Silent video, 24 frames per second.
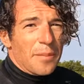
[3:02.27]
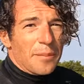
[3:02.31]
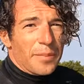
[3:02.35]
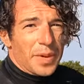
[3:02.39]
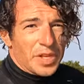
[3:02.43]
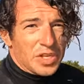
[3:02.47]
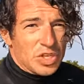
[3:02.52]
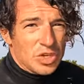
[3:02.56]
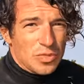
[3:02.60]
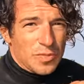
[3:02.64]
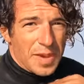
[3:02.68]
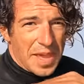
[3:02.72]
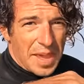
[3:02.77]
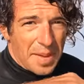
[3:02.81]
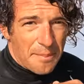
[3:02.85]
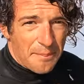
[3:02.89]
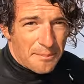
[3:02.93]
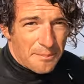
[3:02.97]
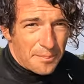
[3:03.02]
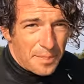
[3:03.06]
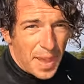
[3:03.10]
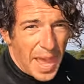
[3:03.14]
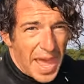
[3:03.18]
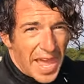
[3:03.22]
but you may
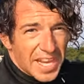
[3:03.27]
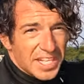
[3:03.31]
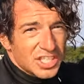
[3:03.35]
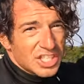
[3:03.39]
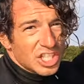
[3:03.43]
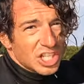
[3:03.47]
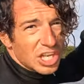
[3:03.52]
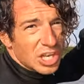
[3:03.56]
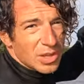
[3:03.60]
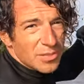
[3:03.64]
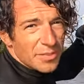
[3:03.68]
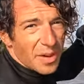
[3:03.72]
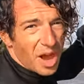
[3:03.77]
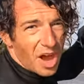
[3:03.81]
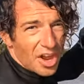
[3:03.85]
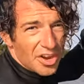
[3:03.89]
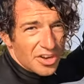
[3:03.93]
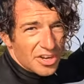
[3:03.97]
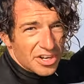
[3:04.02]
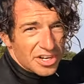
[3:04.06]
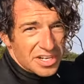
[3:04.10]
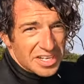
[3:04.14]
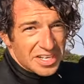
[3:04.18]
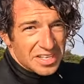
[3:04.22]
pendulum
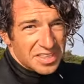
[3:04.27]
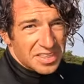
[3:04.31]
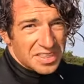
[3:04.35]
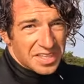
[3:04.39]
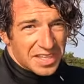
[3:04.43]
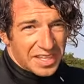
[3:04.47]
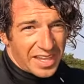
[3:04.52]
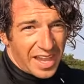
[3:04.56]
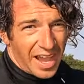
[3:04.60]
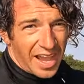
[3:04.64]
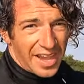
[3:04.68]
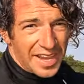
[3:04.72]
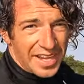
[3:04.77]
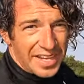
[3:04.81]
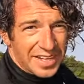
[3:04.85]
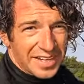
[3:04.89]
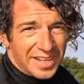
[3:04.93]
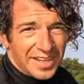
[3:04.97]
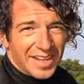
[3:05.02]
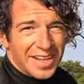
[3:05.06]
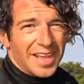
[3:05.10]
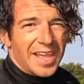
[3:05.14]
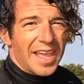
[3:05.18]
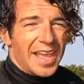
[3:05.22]
underneath the kite
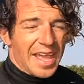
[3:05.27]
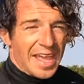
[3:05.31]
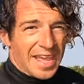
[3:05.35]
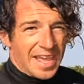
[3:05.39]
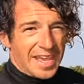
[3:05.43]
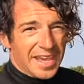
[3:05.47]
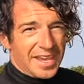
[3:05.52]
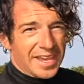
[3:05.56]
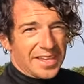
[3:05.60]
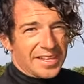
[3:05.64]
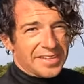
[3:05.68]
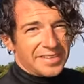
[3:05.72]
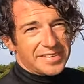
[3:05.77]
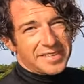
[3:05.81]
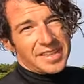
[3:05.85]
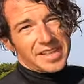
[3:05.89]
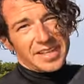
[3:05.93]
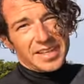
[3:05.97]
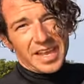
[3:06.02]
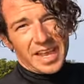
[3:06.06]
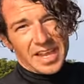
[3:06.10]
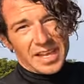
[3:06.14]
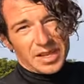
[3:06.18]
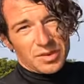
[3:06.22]
and the
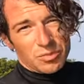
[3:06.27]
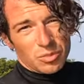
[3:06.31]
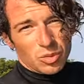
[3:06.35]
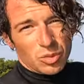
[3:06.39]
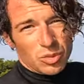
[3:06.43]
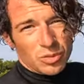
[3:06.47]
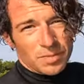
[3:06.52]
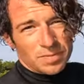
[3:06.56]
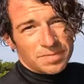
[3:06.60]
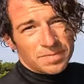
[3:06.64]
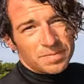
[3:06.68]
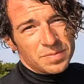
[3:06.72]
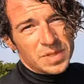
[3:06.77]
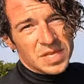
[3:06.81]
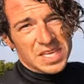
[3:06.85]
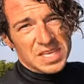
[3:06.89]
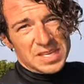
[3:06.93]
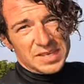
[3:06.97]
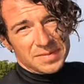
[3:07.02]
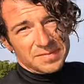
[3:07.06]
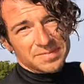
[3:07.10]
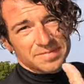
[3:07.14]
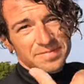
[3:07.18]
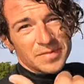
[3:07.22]
kite will
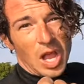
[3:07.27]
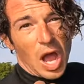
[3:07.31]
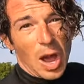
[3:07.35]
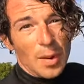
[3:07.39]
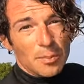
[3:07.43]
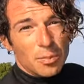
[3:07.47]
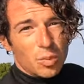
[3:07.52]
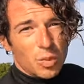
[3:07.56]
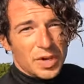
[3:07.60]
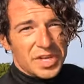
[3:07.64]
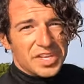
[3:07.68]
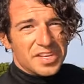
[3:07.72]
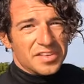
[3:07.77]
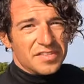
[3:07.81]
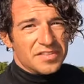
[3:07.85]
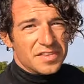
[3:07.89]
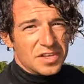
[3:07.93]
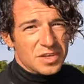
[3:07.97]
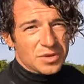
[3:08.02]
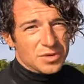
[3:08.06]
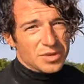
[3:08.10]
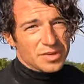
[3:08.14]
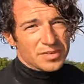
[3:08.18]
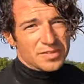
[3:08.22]
be upwind of
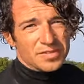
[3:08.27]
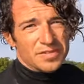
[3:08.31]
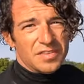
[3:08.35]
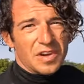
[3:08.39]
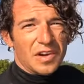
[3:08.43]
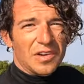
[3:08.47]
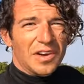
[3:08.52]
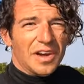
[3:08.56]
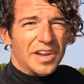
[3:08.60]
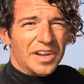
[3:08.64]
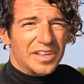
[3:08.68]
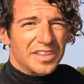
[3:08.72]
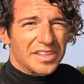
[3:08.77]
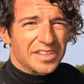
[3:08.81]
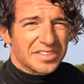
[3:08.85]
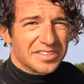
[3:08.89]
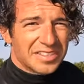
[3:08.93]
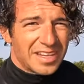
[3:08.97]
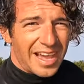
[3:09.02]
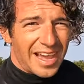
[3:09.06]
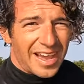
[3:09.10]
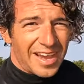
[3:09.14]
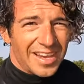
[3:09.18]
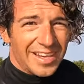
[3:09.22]
you and fall out of the
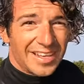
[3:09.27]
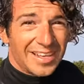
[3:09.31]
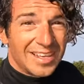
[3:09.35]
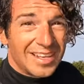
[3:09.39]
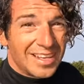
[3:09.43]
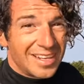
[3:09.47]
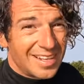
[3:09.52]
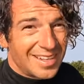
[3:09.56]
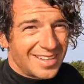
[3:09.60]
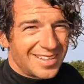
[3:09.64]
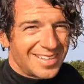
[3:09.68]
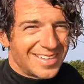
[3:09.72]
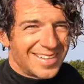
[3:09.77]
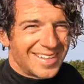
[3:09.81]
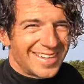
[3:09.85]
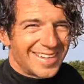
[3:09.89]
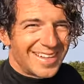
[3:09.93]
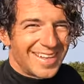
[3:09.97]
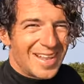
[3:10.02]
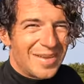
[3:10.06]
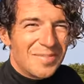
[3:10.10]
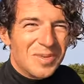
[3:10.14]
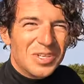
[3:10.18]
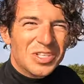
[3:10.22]
sky.
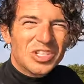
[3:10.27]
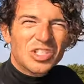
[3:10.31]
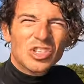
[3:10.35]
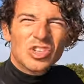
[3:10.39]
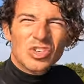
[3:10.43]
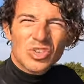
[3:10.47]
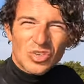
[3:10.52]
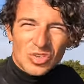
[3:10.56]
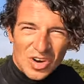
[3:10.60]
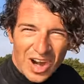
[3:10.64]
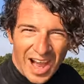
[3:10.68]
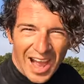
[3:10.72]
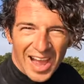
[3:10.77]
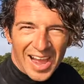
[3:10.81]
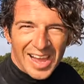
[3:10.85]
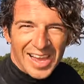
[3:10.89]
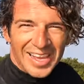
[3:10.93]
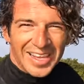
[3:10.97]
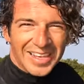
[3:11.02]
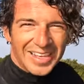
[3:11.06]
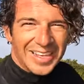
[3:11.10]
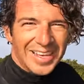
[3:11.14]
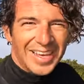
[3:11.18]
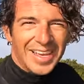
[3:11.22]
Let me
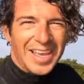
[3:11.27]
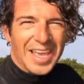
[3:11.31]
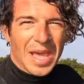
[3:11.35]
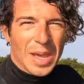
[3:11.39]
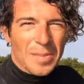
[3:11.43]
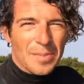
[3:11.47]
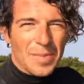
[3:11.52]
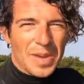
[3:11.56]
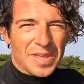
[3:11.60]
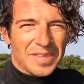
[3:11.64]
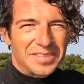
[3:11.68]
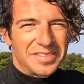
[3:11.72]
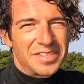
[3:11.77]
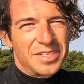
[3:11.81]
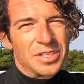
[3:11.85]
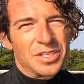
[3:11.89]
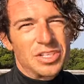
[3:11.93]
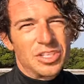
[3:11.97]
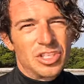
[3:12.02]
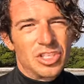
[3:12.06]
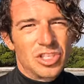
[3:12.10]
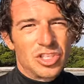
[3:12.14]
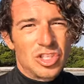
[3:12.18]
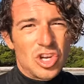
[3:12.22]
try and Miss
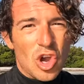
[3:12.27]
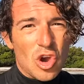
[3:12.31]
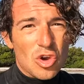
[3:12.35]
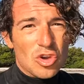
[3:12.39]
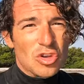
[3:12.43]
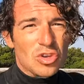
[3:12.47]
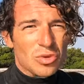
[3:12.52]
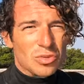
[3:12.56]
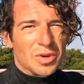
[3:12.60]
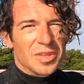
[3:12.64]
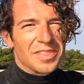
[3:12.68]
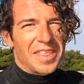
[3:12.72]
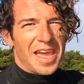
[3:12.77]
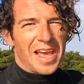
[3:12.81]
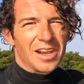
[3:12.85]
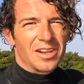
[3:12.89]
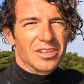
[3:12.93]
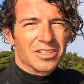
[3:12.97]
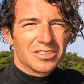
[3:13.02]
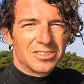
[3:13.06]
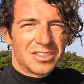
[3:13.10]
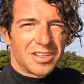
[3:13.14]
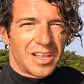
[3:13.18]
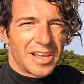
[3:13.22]
C show you what that
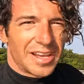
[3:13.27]
looks